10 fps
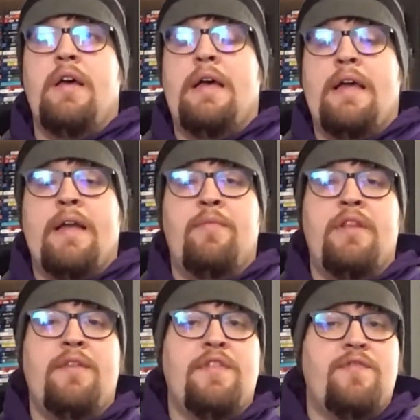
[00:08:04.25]
And
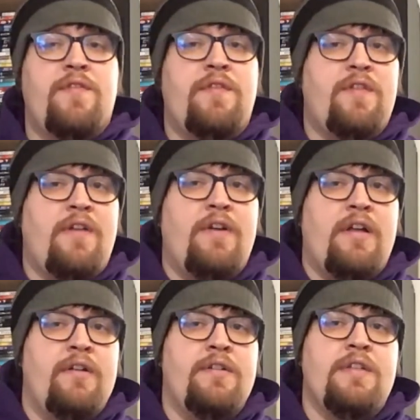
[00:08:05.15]
I believe it's
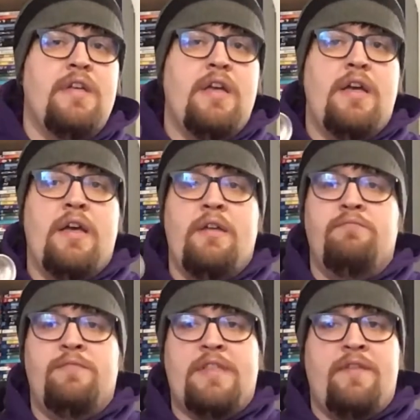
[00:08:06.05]
$55.
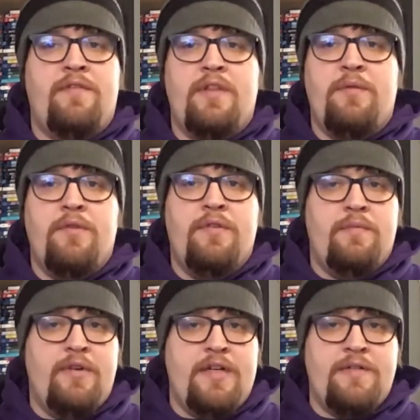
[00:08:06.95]
Definitely
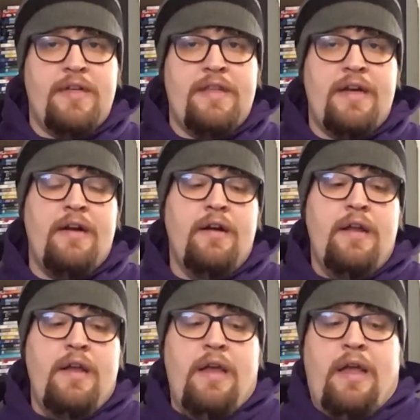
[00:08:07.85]
worth the price right there.